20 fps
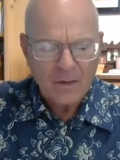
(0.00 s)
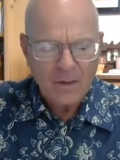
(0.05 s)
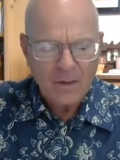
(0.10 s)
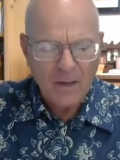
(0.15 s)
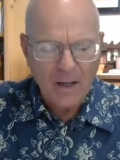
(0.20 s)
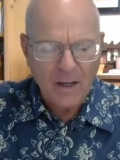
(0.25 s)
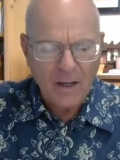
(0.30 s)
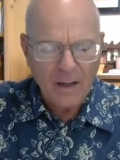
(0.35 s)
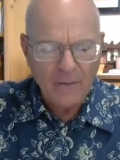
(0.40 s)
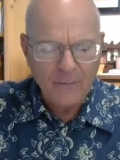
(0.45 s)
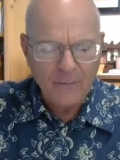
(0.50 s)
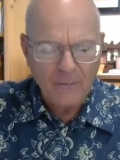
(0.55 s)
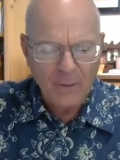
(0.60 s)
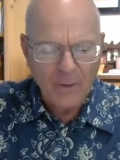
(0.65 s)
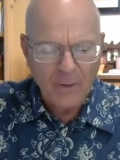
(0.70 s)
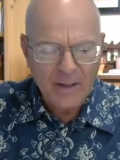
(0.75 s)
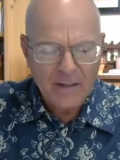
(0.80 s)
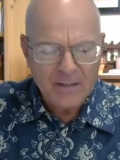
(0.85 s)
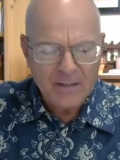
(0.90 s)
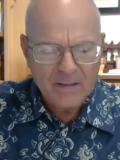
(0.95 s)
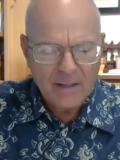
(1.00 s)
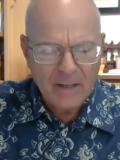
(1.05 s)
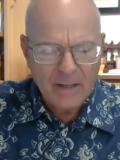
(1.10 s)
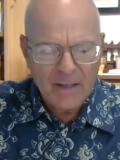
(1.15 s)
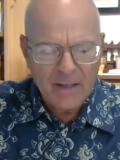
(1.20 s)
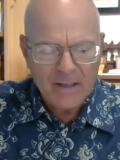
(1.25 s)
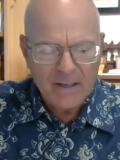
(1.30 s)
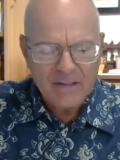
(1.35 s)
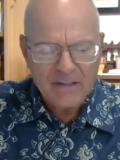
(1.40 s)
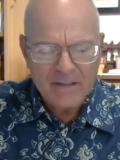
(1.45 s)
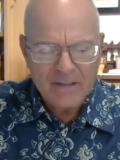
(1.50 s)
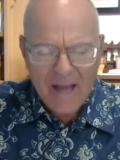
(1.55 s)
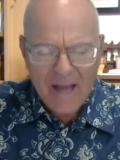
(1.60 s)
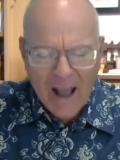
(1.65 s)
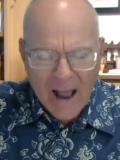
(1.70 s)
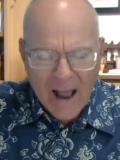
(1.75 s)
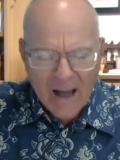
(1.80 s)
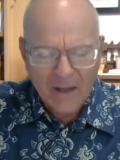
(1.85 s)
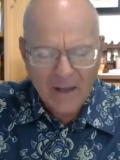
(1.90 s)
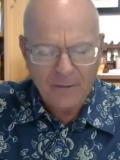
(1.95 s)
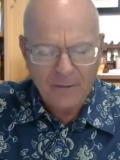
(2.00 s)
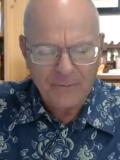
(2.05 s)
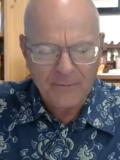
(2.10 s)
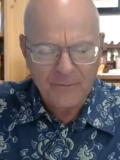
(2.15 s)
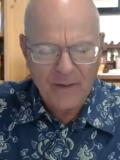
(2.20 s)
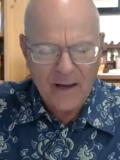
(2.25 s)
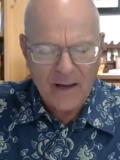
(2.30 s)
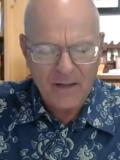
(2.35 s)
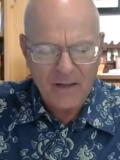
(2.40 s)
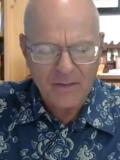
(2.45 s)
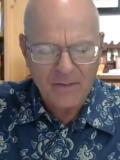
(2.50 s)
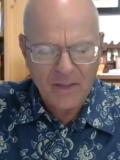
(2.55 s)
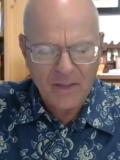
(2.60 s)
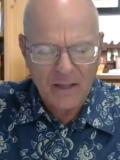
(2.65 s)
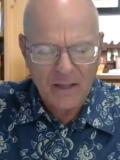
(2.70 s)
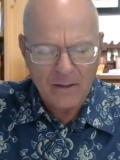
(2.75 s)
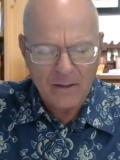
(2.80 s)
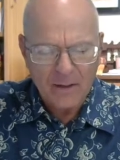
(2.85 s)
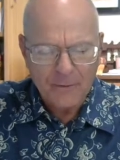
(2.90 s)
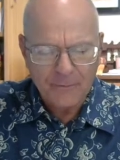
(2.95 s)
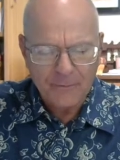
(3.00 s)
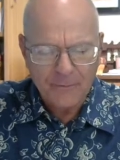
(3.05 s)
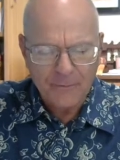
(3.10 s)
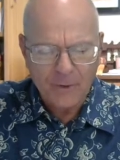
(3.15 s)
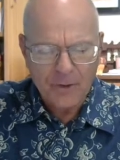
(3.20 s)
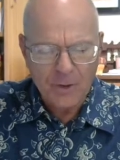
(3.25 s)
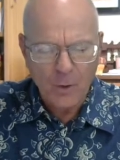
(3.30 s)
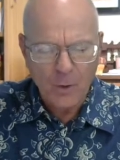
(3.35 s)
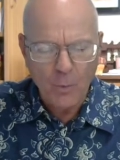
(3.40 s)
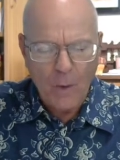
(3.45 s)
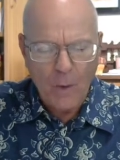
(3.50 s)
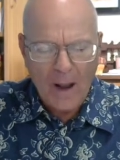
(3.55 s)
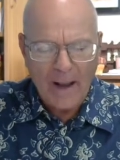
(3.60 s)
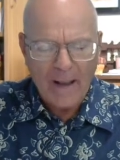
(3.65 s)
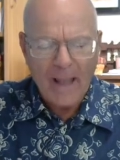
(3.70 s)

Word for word: Uh, for it is, it is not a vain thing for you. Why?